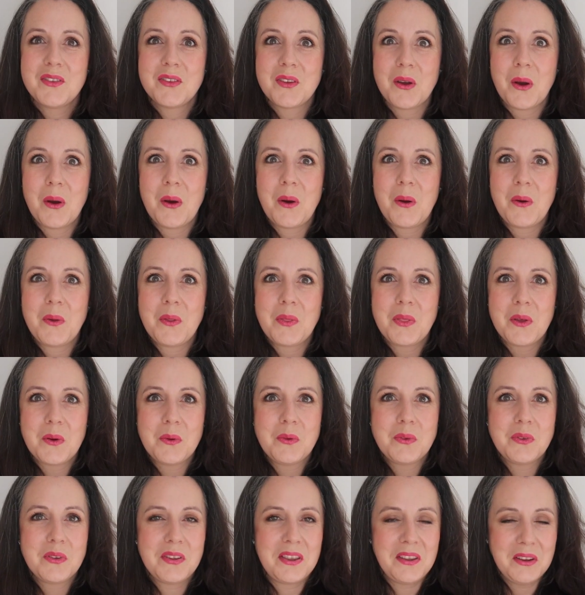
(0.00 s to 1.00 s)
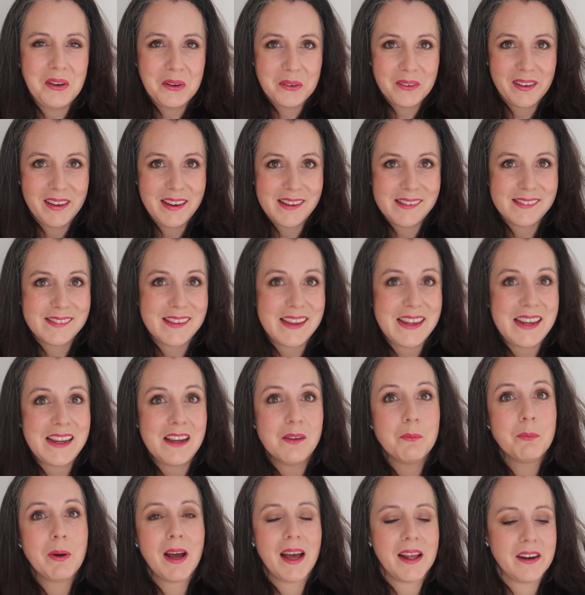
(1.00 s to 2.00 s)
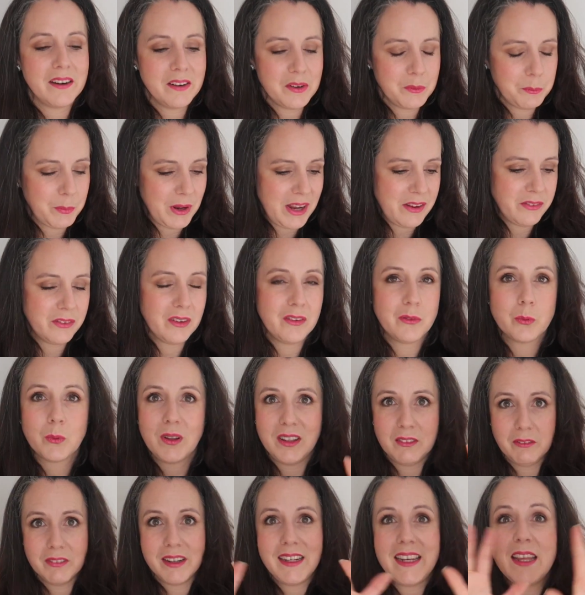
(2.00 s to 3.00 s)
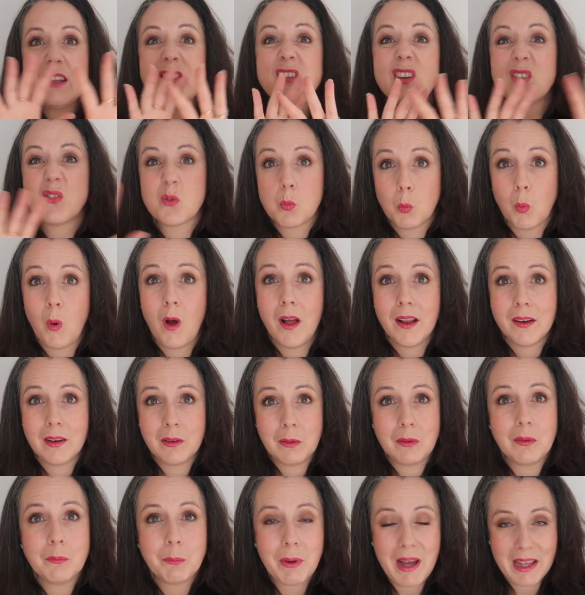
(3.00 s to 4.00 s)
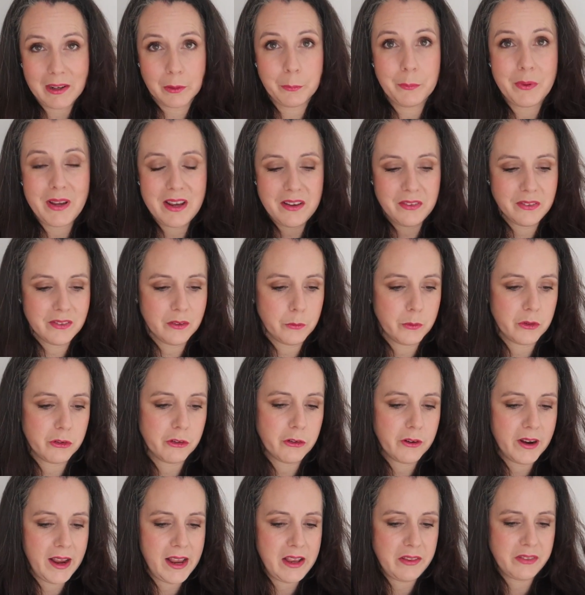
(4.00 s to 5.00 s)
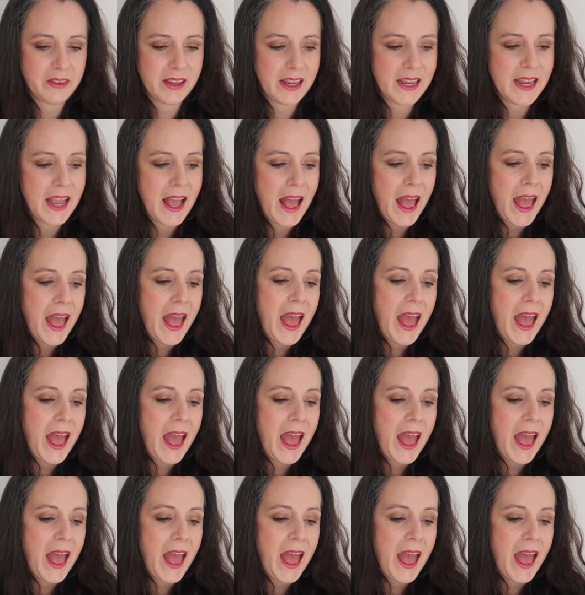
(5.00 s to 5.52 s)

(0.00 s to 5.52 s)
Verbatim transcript: So those are the crazy pattern pieces, well really just one pattern piece that was crazy.